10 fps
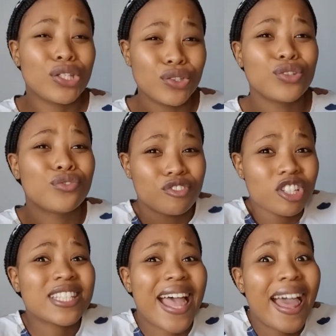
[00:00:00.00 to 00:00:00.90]
You've
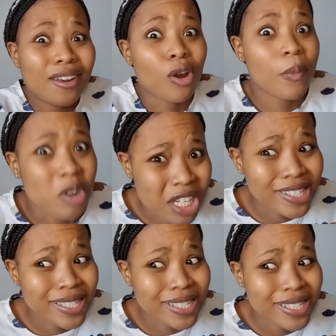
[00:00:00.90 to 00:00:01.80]
just had an
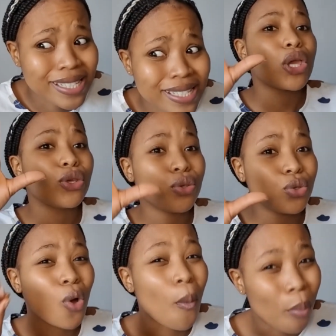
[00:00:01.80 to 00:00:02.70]
operation.
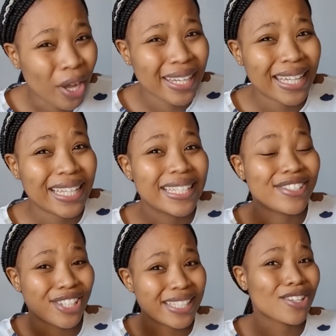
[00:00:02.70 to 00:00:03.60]
Your body
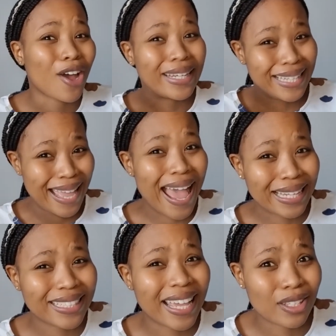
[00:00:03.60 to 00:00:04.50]
just got
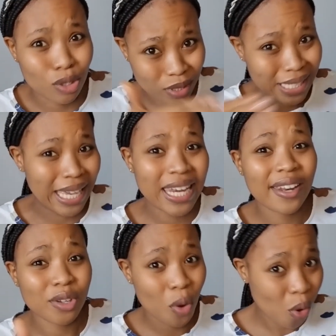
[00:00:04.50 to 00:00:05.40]
cut, like your skin
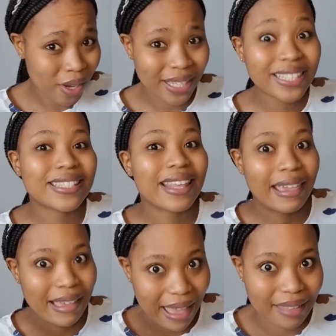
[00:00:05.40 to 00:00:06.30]
and your organs, they
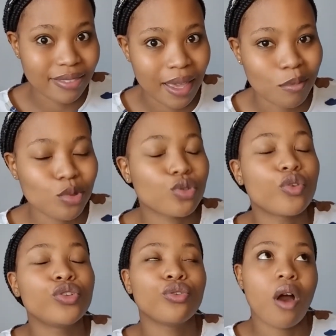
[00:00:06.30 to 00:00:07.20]
cut them. So
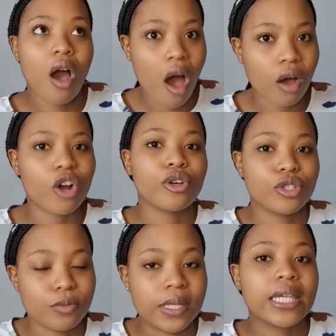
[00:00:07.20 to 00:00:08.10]
you are going to
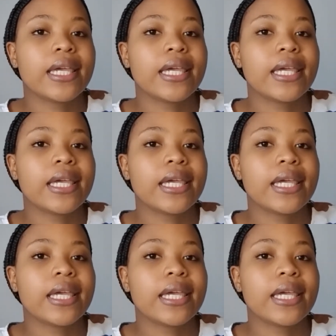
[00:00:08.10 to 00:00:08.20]
be